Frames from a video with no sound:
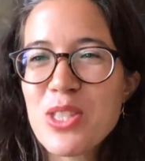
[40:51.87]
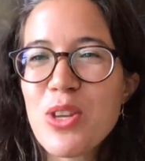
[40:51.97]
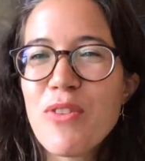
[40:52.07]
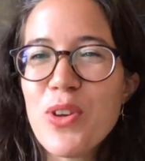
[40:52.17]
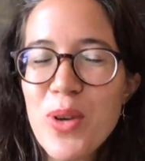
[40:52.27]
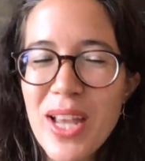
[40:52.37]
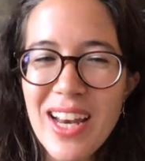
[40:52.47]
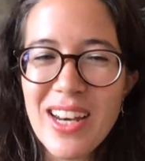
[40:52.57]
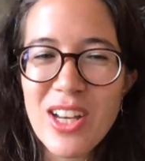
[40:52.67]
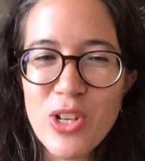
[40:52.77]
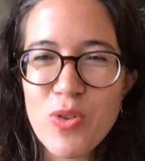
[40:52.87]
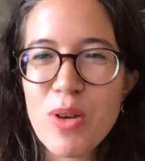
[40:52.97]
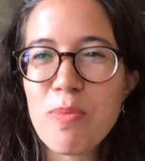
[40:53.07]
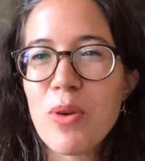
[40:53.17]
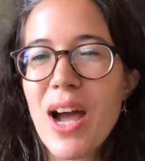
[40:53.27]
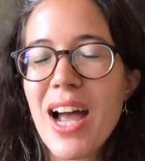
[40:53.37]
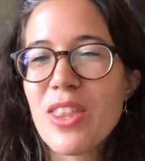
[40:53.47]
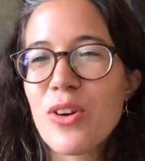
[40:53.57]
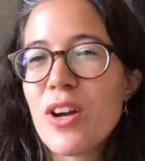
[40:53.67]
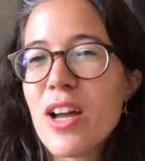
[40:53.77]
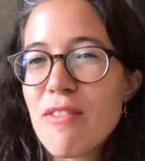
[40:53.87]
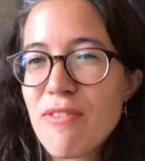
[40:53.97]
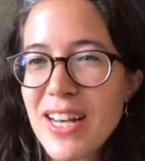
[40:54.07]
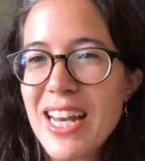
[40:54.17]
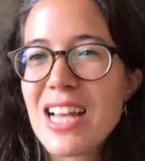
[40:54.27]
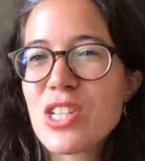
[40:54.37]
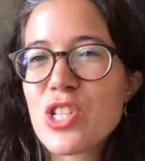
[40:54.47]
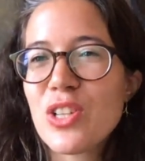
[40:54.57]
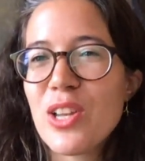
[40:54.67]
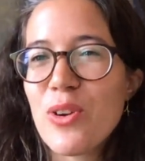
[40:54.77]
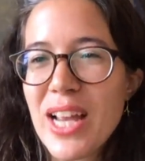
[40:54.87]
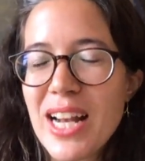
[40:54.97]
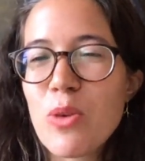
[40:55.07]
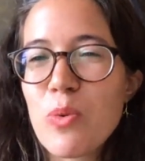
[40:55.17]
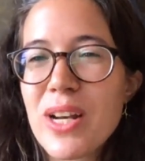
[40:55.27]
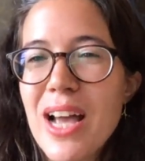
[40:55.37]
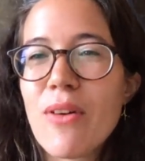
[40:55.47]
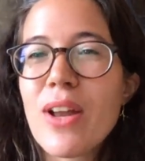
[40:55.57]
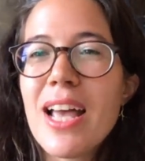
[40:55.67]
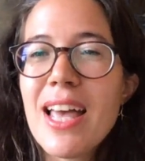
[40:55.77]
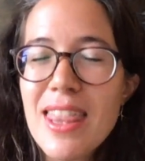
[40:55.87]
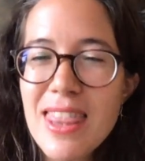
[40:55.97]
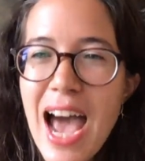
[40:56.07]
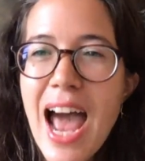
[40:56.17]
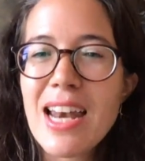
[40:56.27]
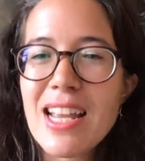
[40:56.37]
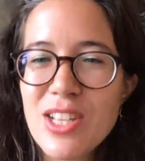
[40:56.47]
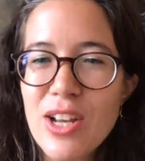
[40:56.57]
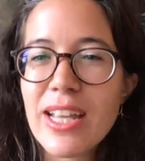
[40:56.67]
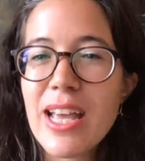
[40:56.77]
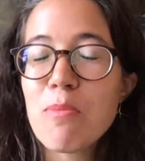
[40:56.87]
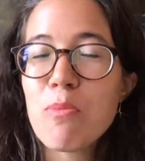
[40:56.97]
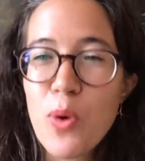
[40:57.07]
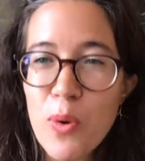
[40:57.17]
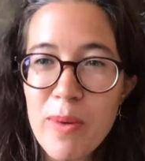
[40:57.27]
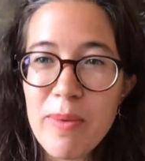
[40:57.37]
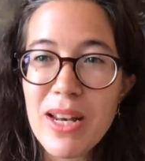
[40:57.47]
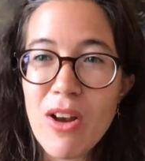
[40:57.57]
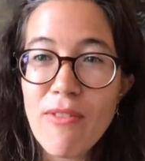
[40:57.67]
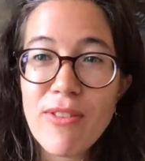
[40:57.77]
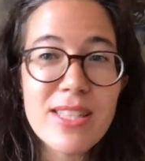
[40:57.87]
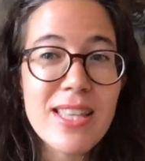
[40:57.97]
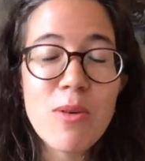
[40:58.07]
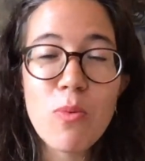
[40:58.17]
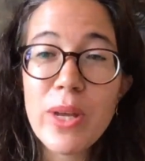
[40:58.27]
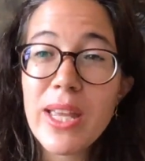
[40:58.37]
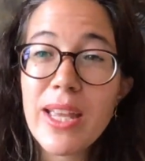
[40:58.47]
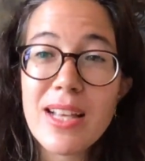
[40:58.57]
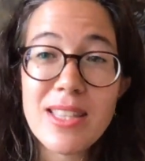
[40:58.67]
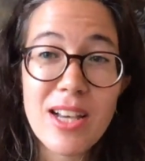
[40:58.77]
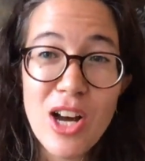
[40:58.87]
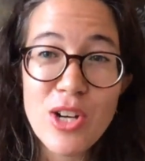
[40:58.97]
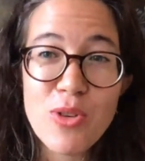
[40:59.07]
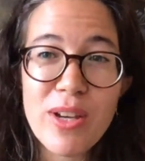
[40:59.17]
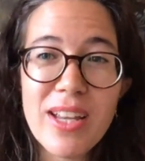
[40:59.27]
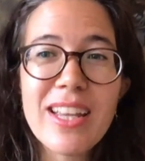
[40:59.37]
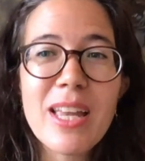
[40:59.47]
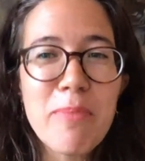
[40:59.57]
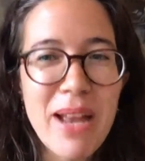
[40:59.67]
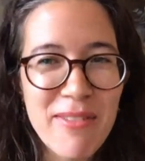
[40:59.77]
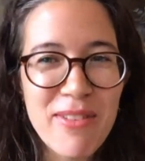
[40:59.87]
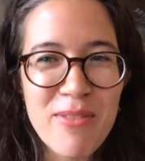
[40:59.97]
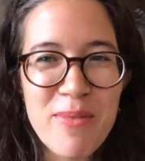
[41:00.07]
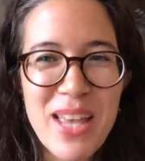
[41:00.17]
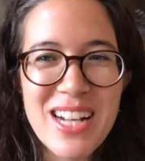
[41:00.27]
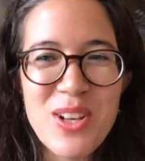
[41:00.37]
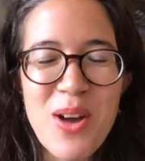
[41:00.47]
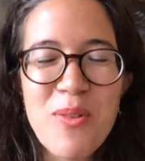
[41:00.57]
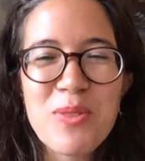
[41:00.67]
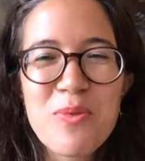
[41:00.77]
So if you can contribute either financially or getting the word out that is going to get more women in office and we as a country can benefit from that so i